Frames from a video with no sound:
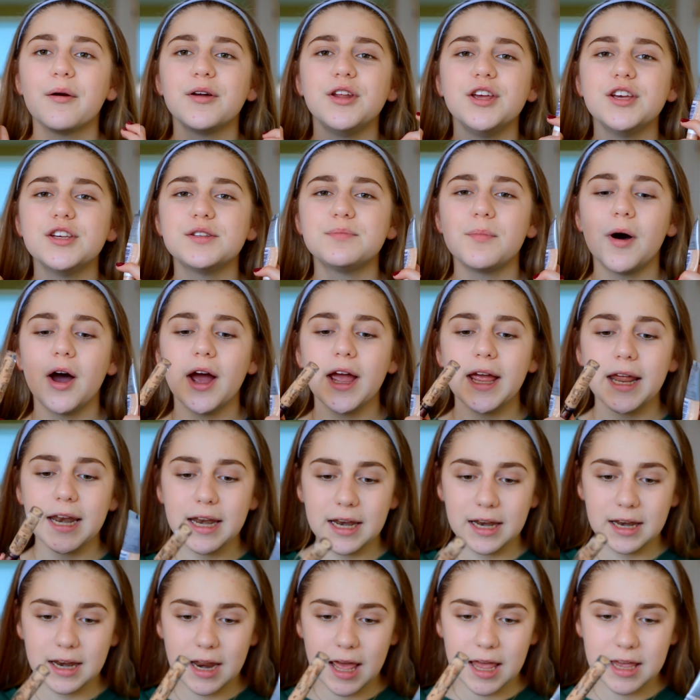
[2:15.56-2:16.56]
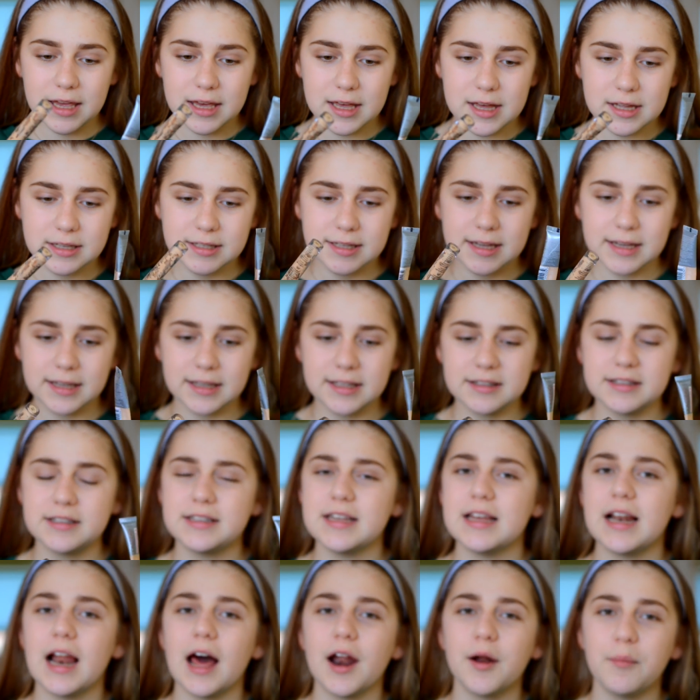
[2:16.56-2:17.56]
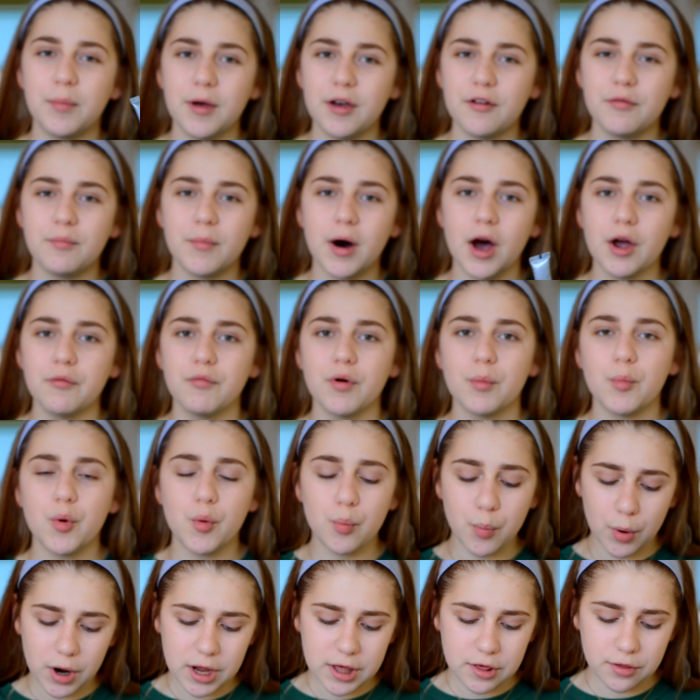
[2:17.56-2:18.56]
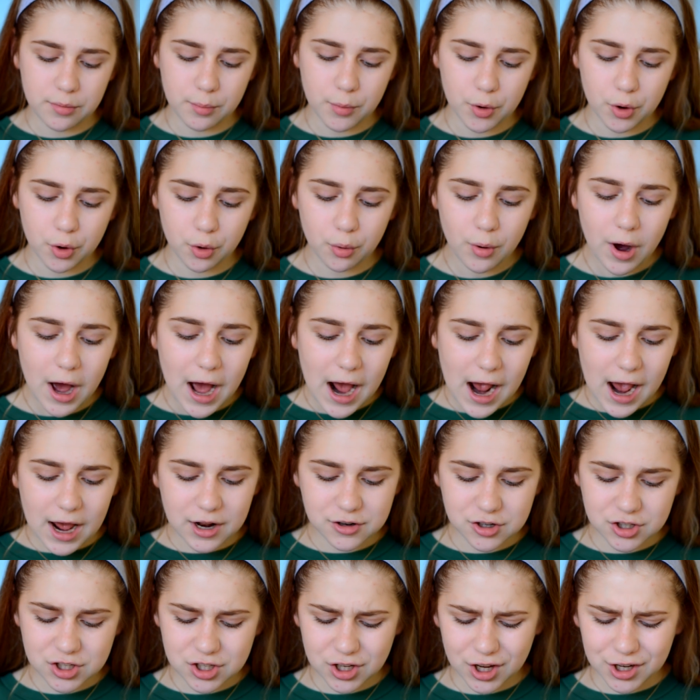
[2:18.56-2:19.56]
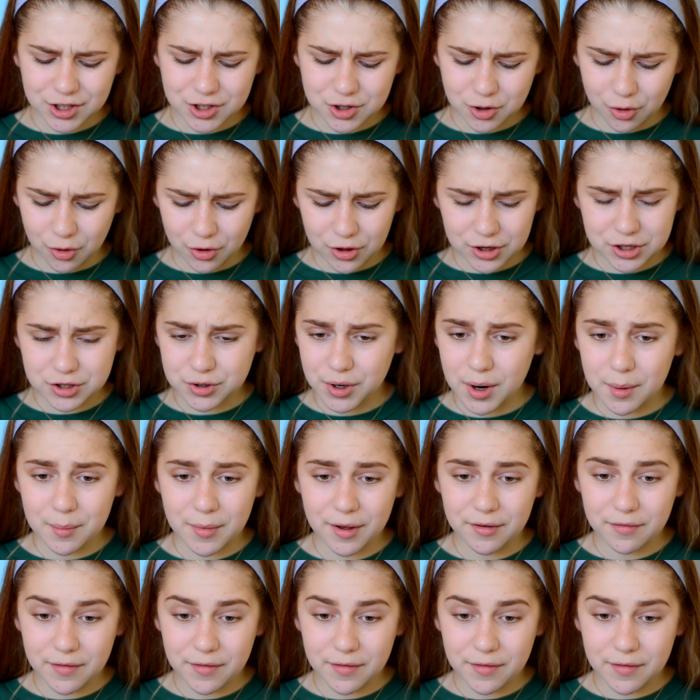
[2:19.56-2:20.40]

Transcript: going to use my Naked Skin Concealer and a bit of my Rimmel Breathable and just like dot this around my